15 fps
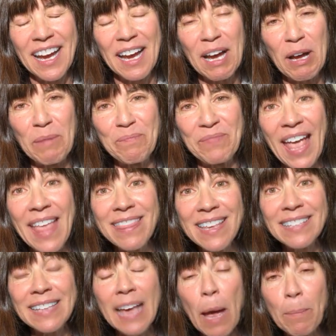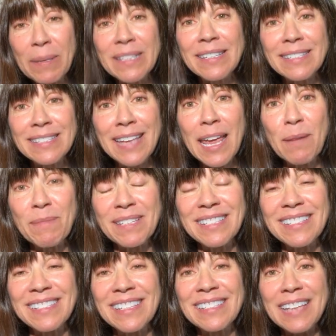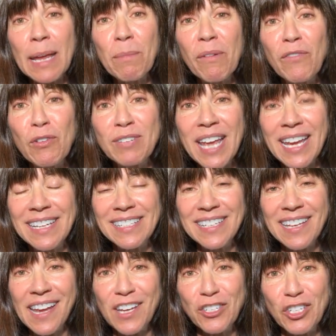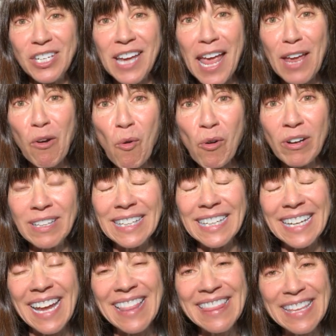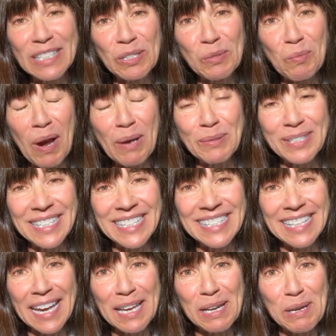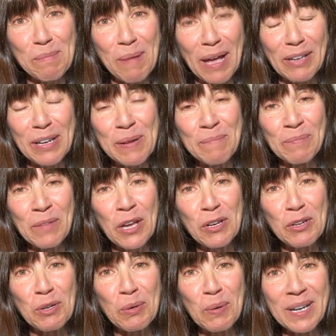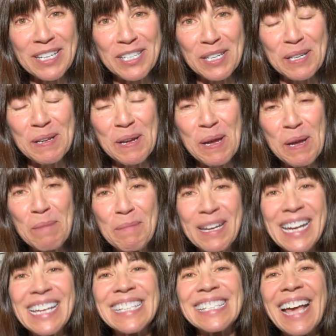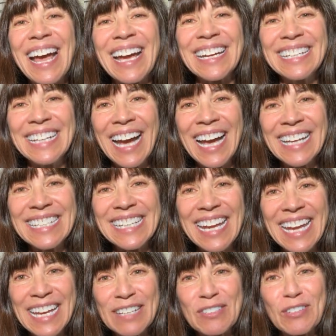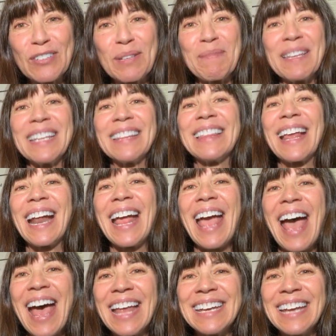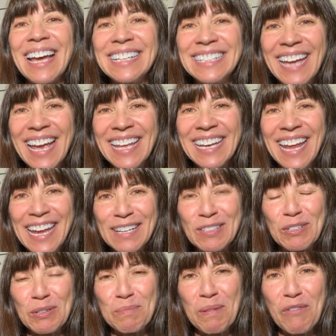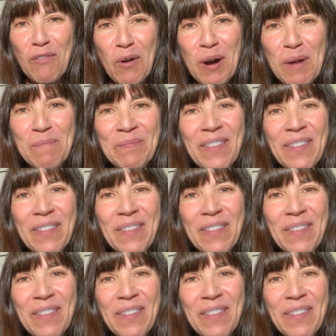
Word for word: Um, and this happens the same. This is the same if you take DHEA orally. And this is why I was excited about your question because I got to answer something that I had not yet answered before.